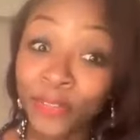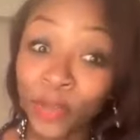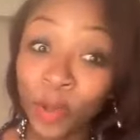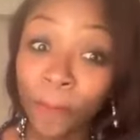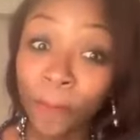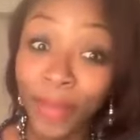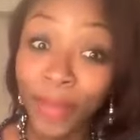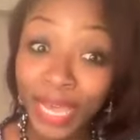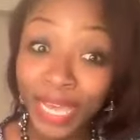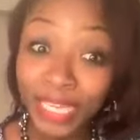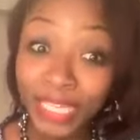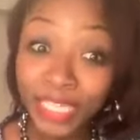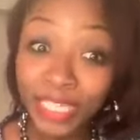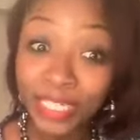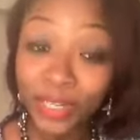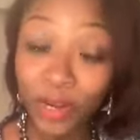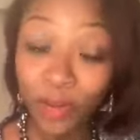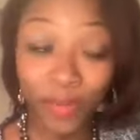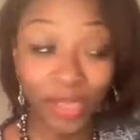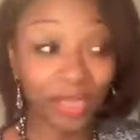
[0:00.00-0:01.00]
so
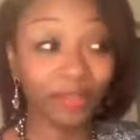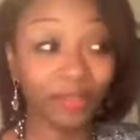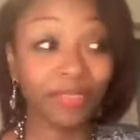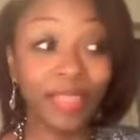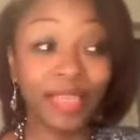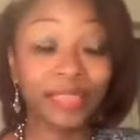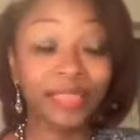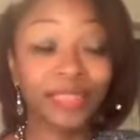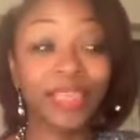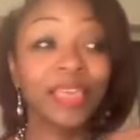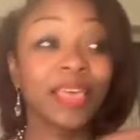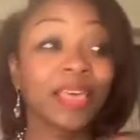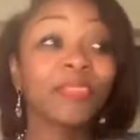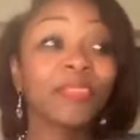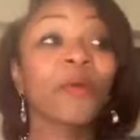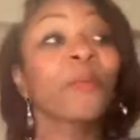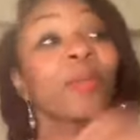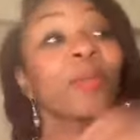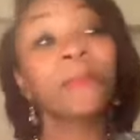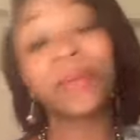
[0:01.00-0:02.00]
much, oh my goodness,
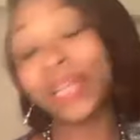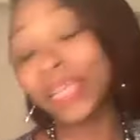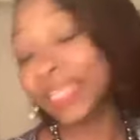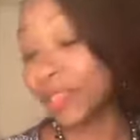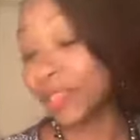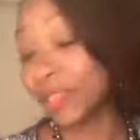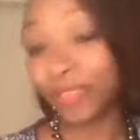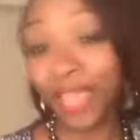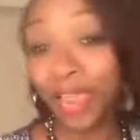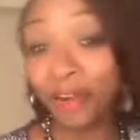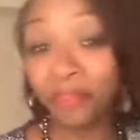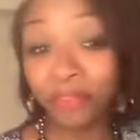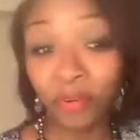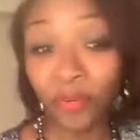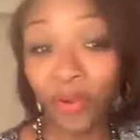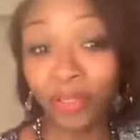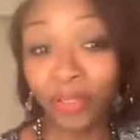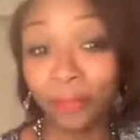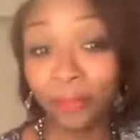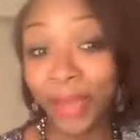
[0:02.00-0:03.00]
the ripple is on
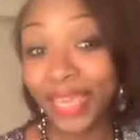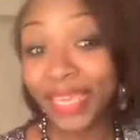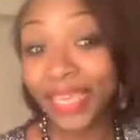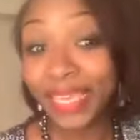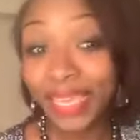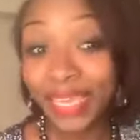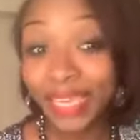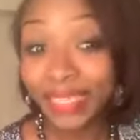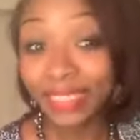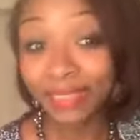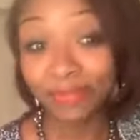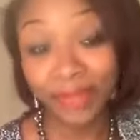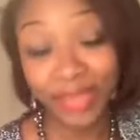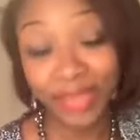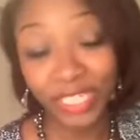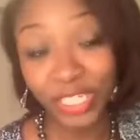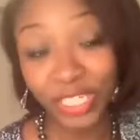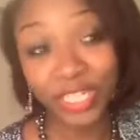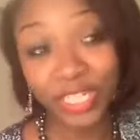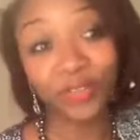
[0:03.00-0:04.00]
everyone. My kids, yes.
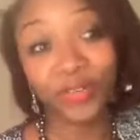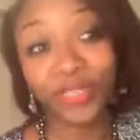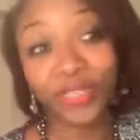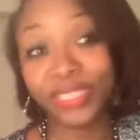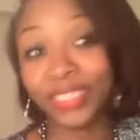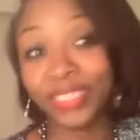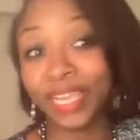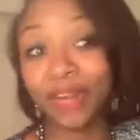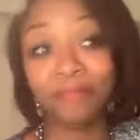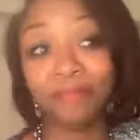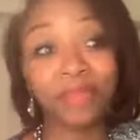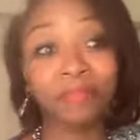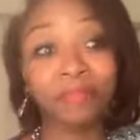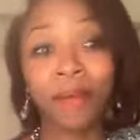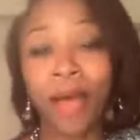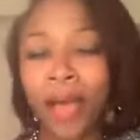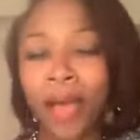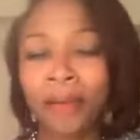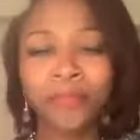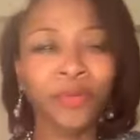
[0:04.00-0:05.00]
my children tell me,
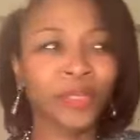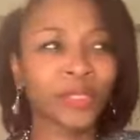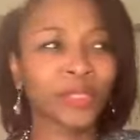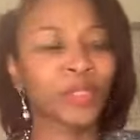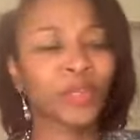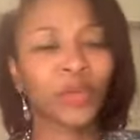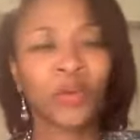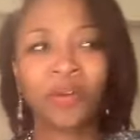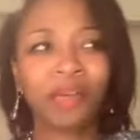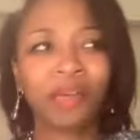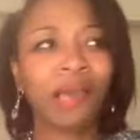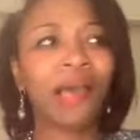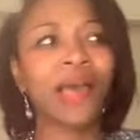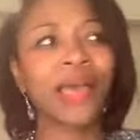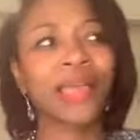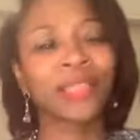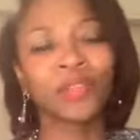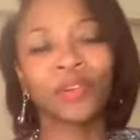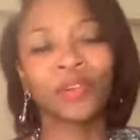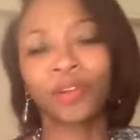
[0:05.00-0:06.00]
Mom, you're so
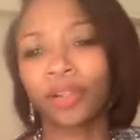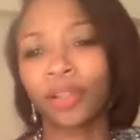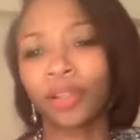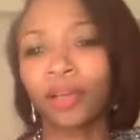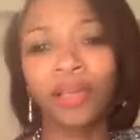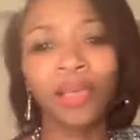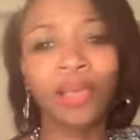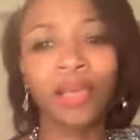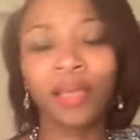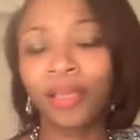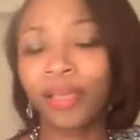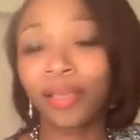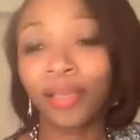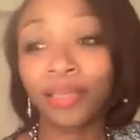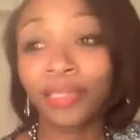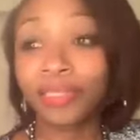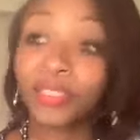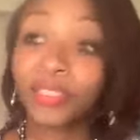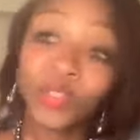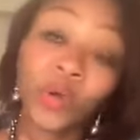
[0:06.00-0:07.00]
kind, you're love.
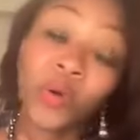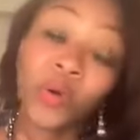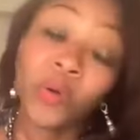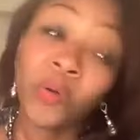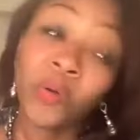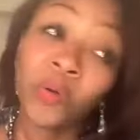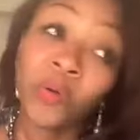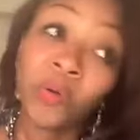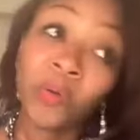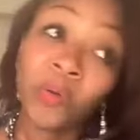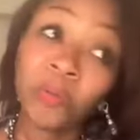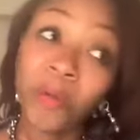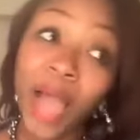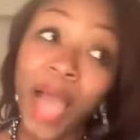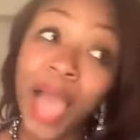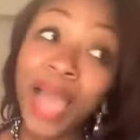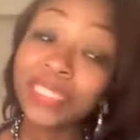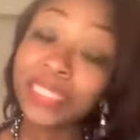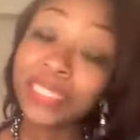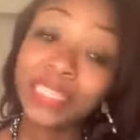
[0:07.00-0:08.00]
So
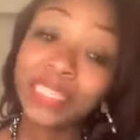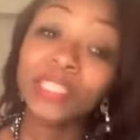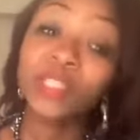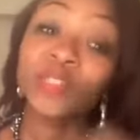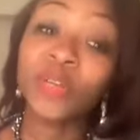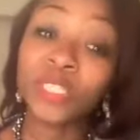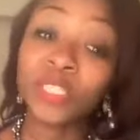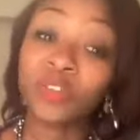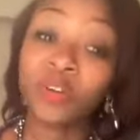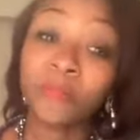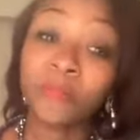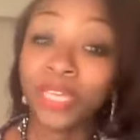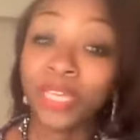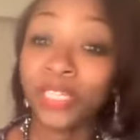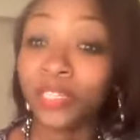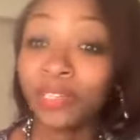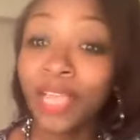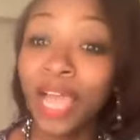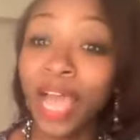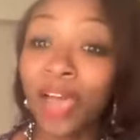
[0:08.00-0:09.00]
I see
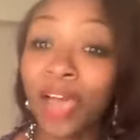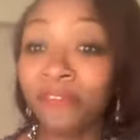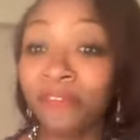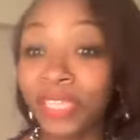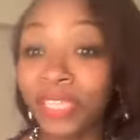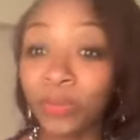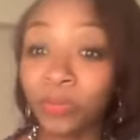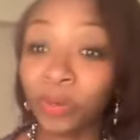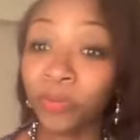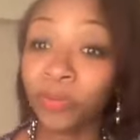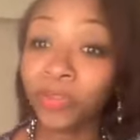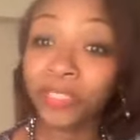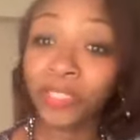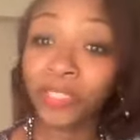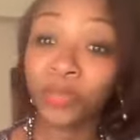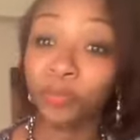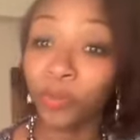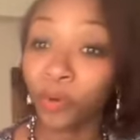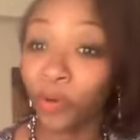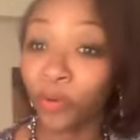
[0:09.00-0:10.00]
transformation. I've
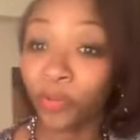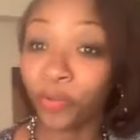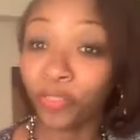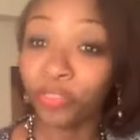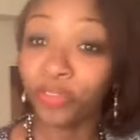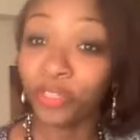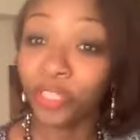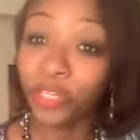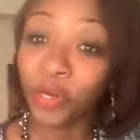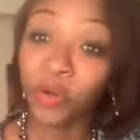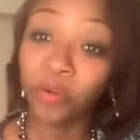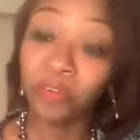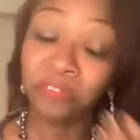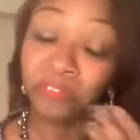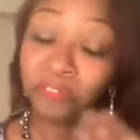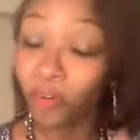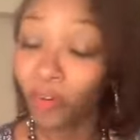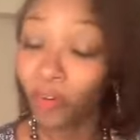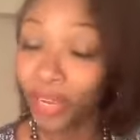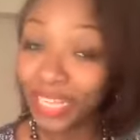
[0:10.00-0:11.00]
experienced both, you know,
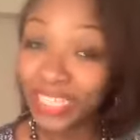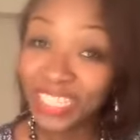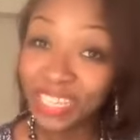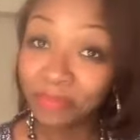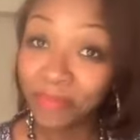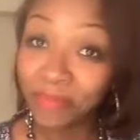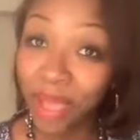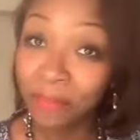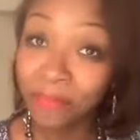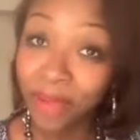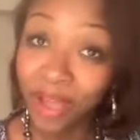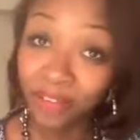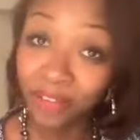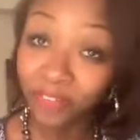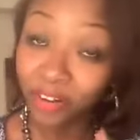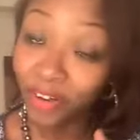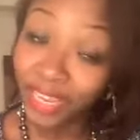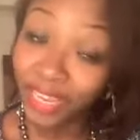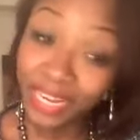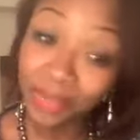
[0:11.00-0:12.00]
forgetting yeah. about
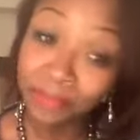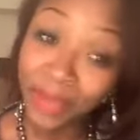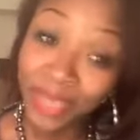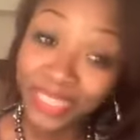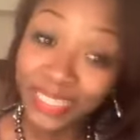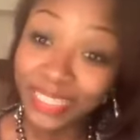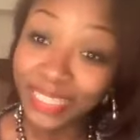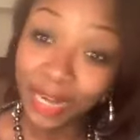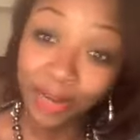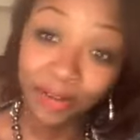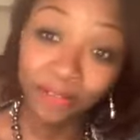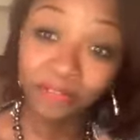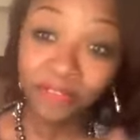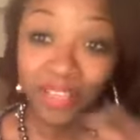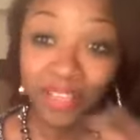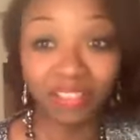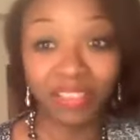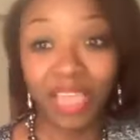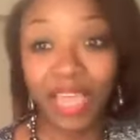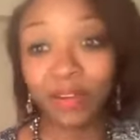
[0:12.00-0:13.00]
forgetting myself
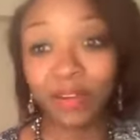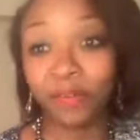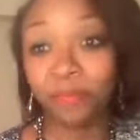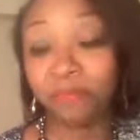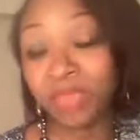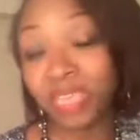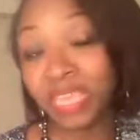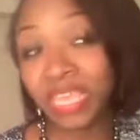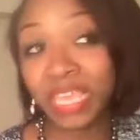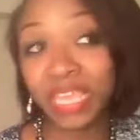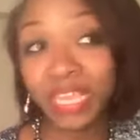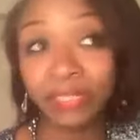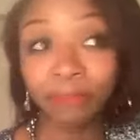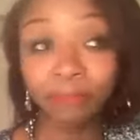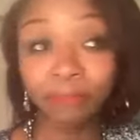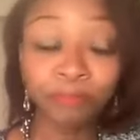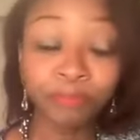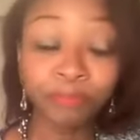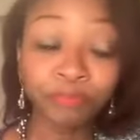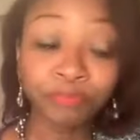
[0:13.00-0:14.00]
and kind of
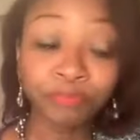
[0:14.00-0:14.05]
being